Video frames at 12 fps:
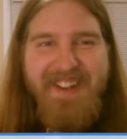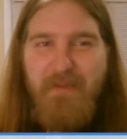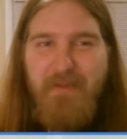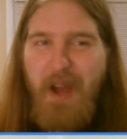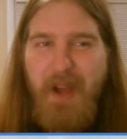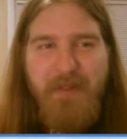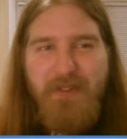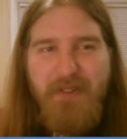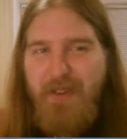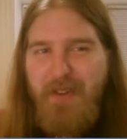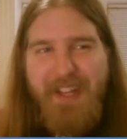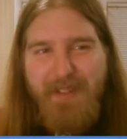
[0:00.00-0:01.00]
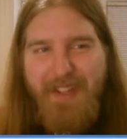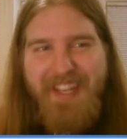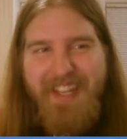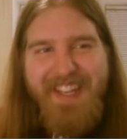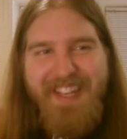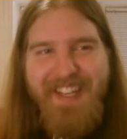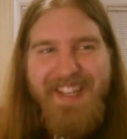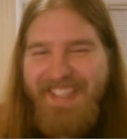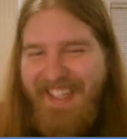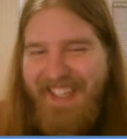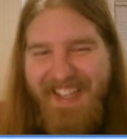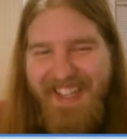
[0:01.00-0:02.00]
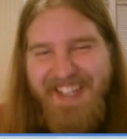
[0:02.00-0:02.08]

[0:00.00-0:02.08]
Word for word: Why would you ask me this? I'm just going